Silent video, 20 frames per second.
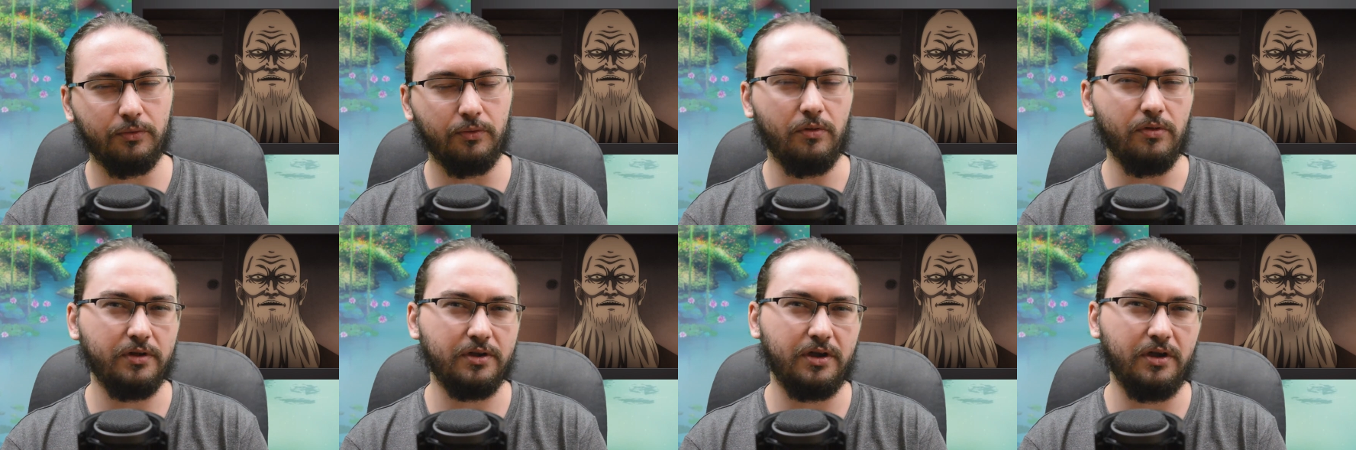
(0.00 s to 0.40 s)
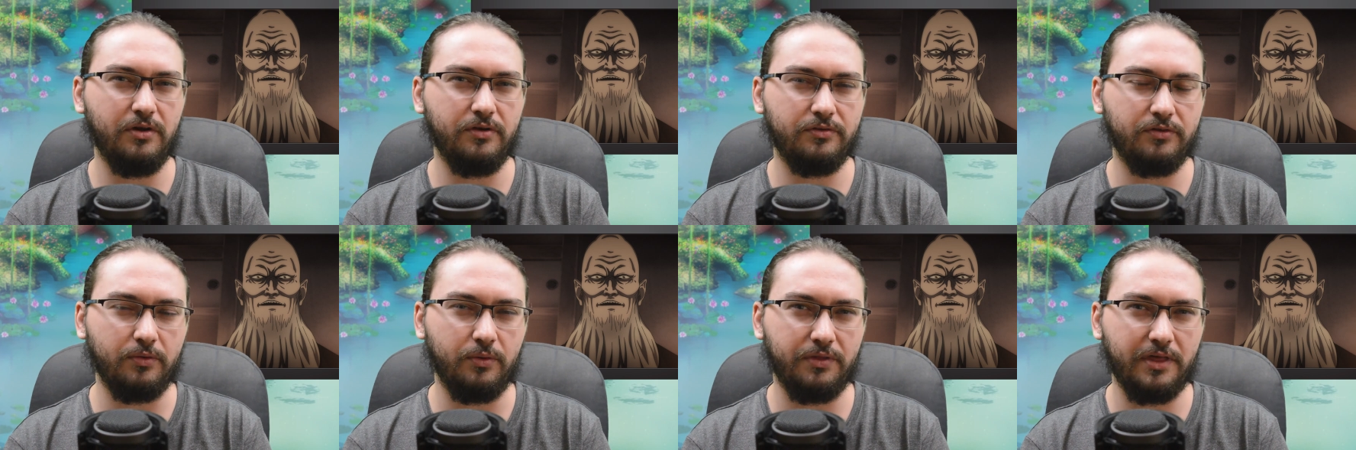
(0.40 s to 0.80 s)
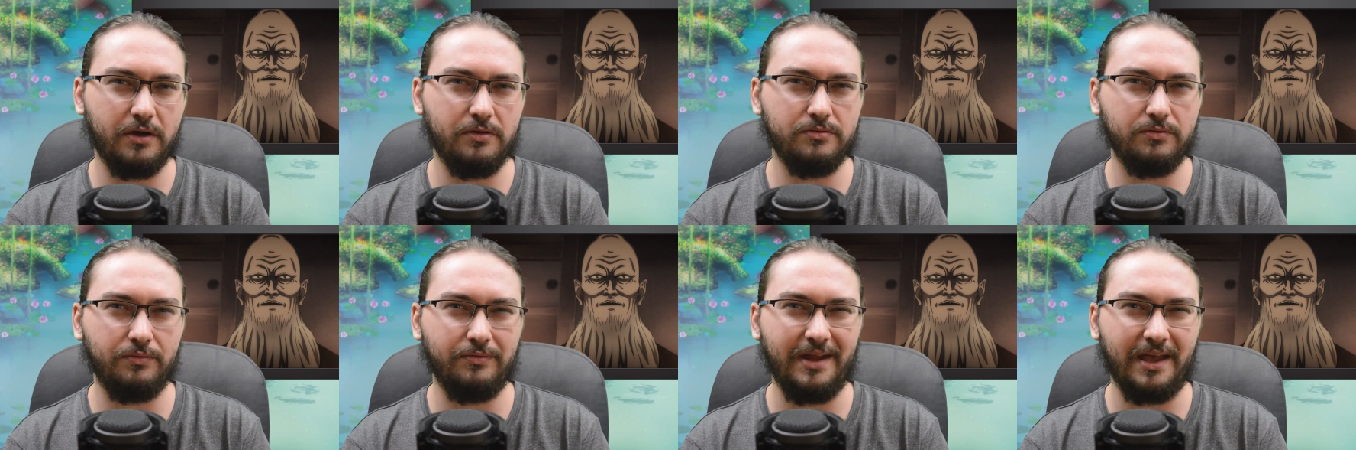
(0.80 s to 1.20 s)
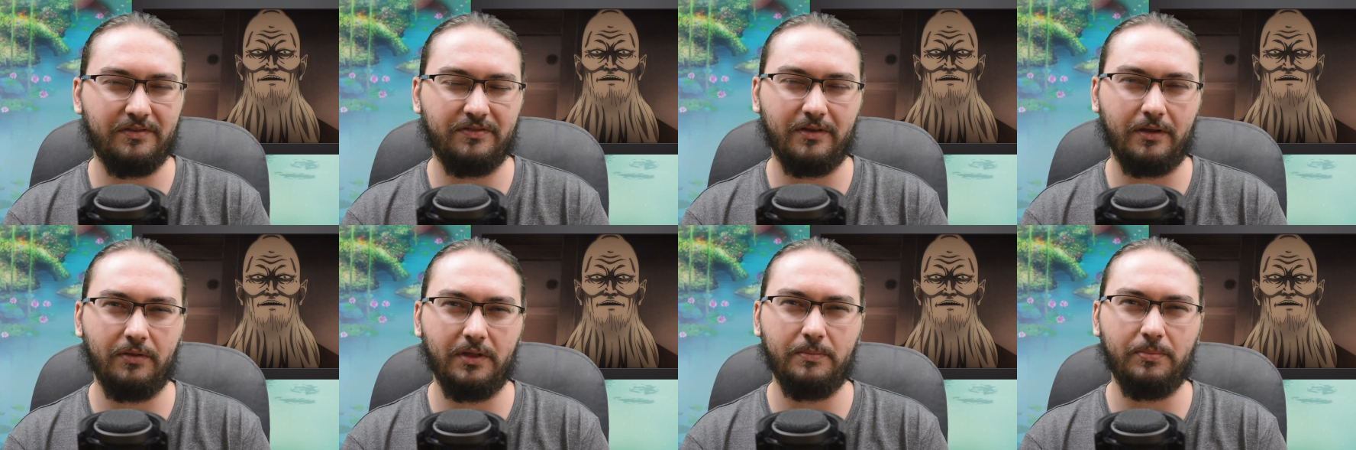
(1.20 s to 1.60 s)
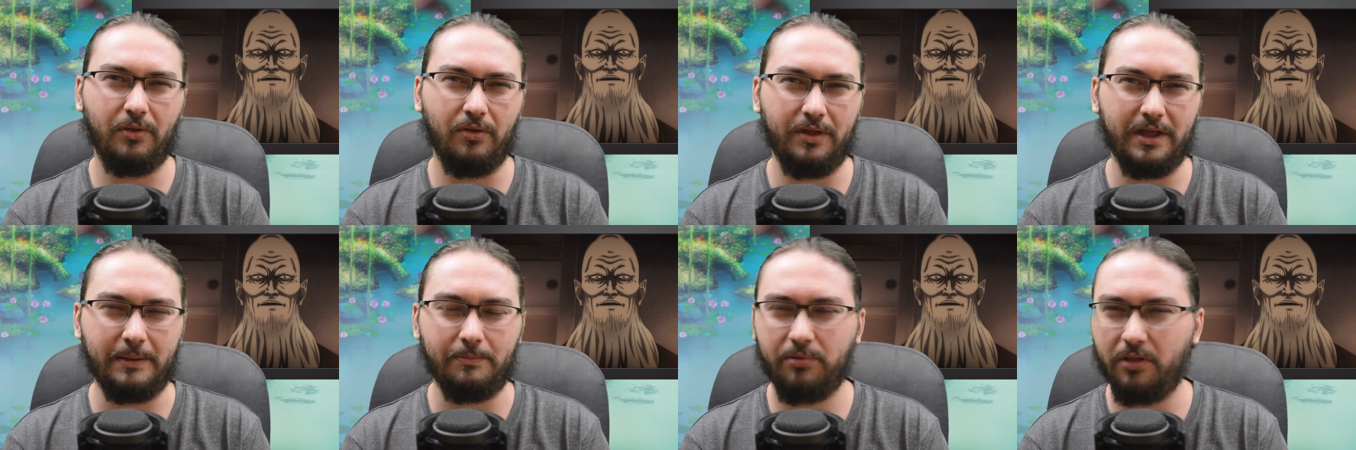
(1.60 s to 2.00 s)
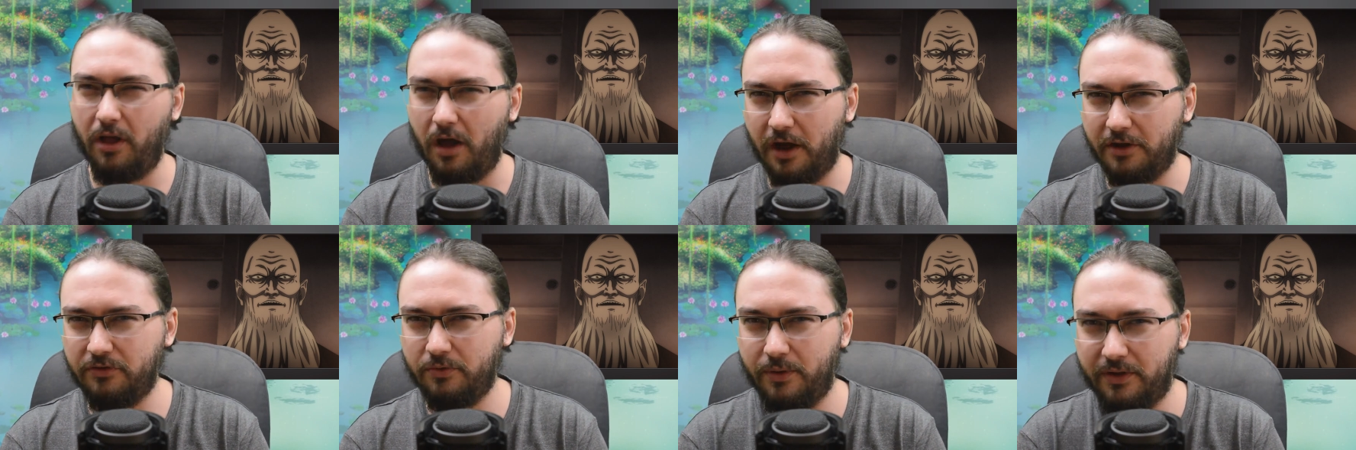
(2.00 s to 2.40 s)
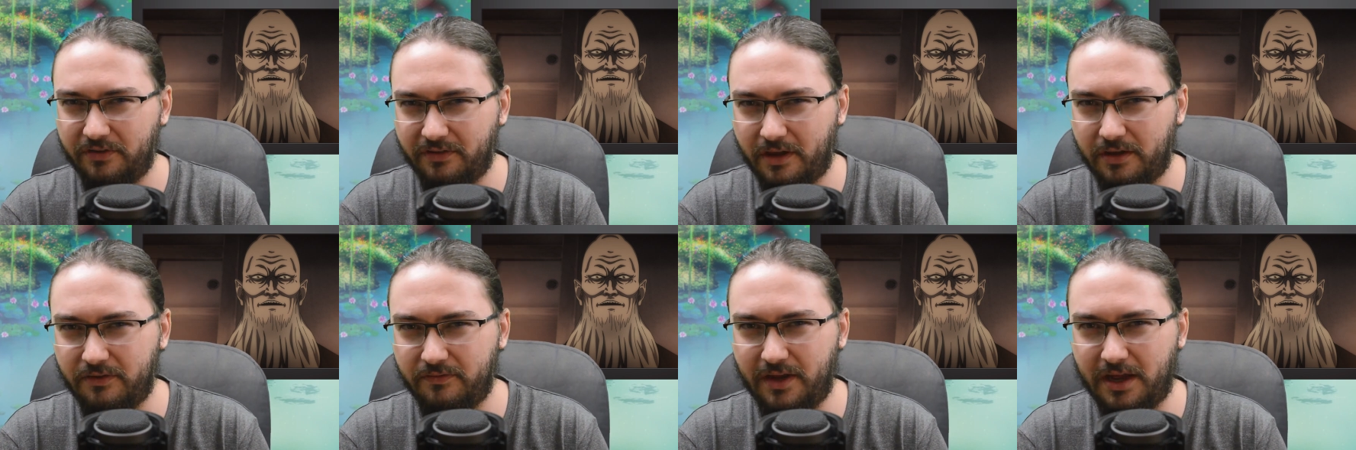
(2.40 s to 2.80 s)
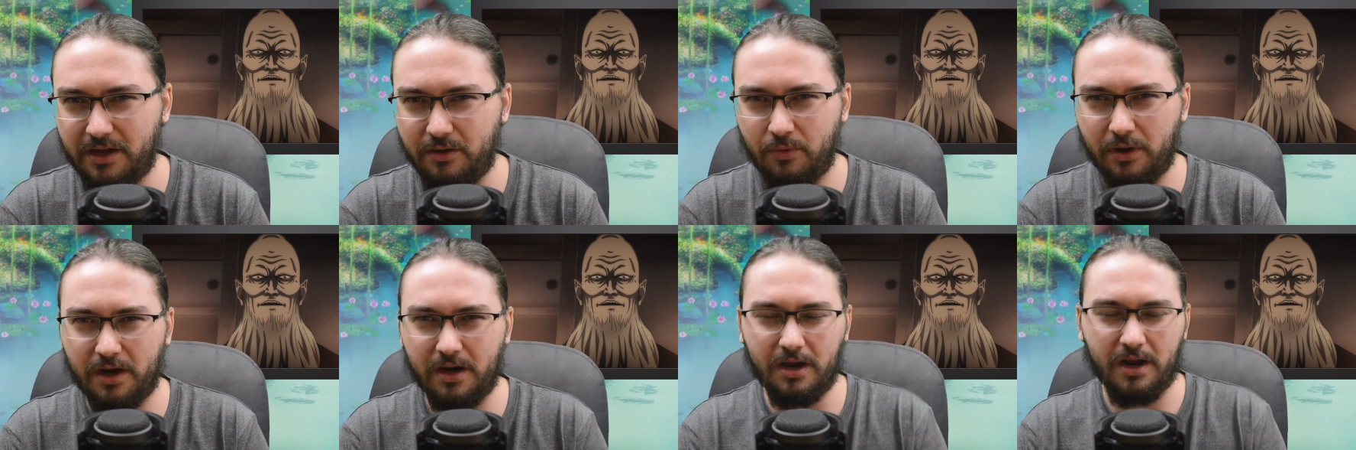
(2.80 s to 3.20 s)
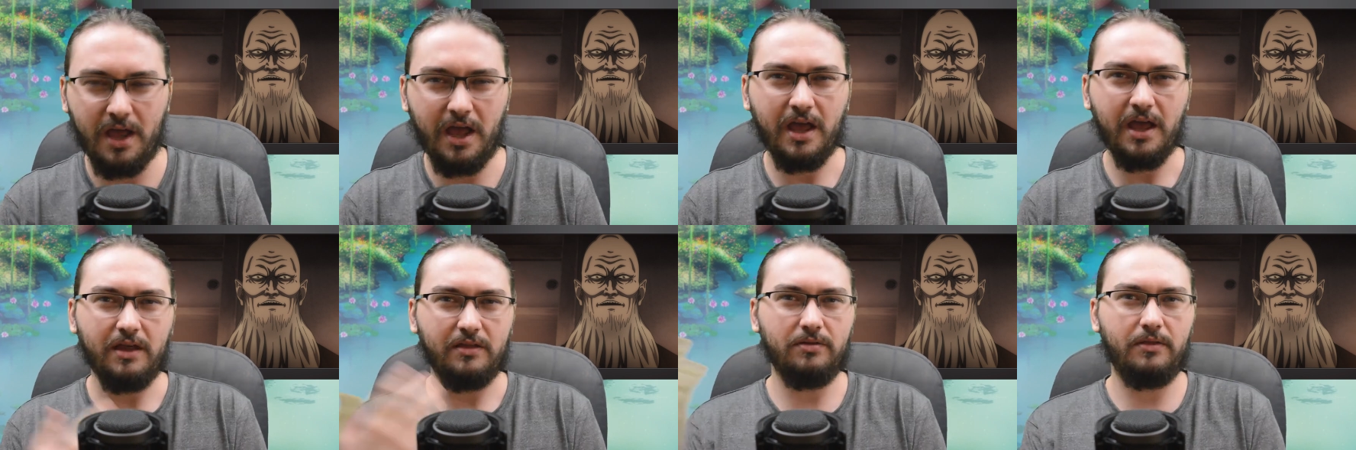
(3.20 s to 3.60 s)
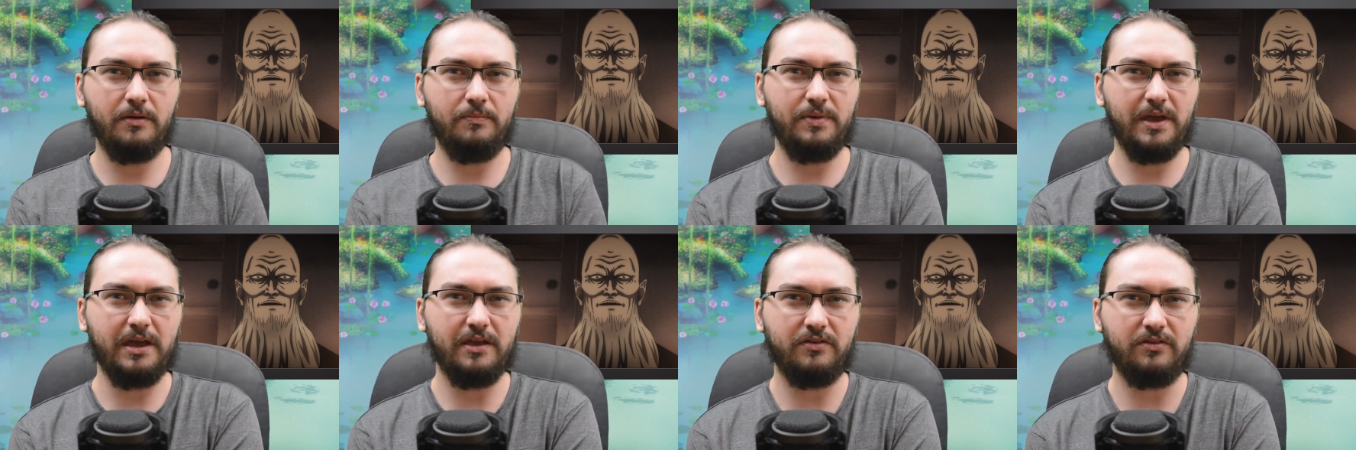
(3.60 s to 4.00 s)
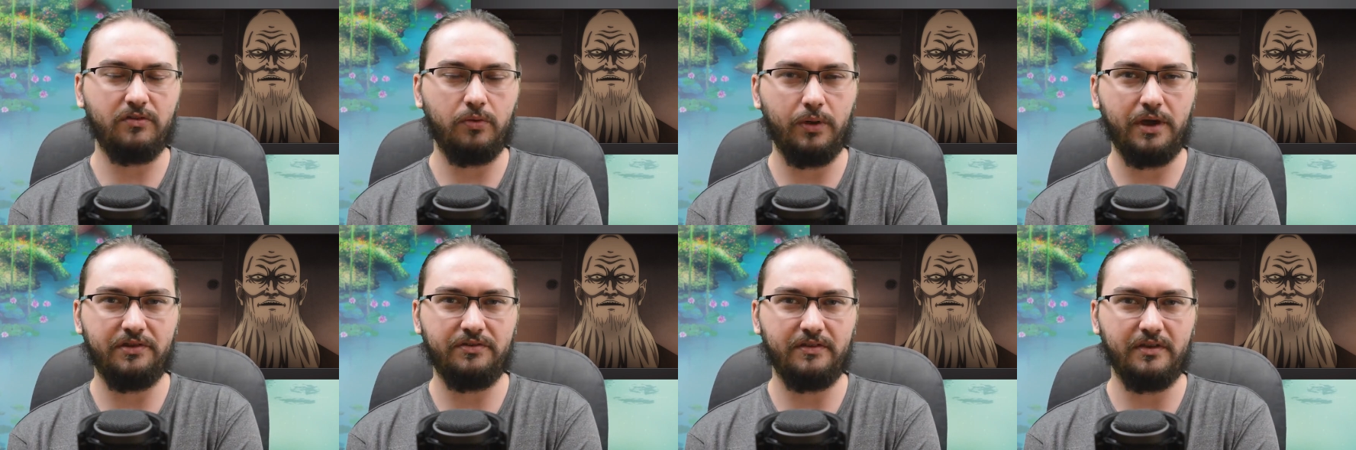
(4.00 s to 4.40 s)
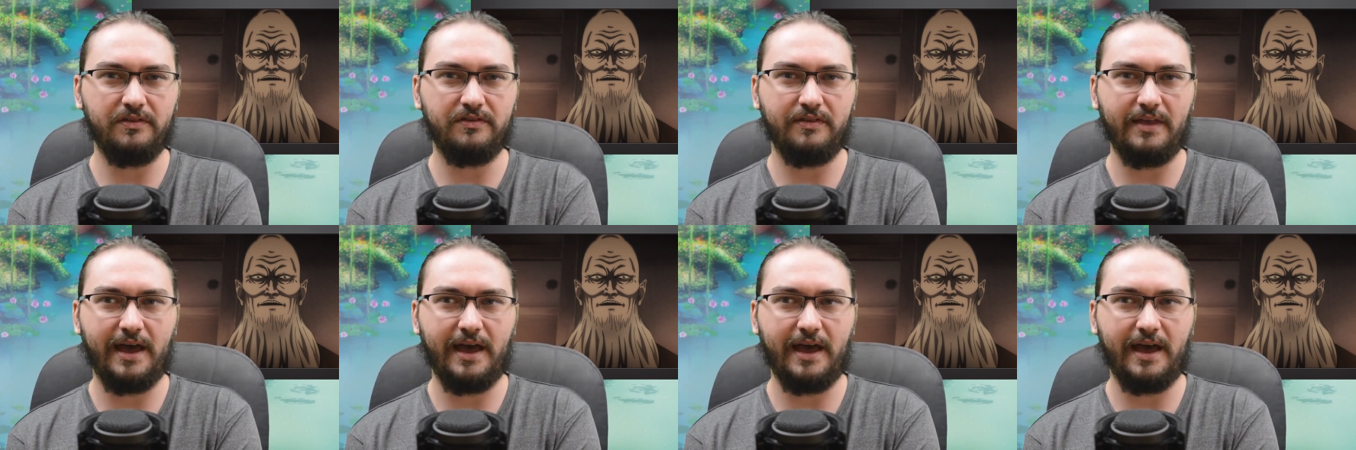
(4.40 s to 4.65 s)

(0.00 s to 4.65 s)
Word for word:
Speaker 1: roller coaster without necessarily pulling plot twists out of anywhere. The biggest twist is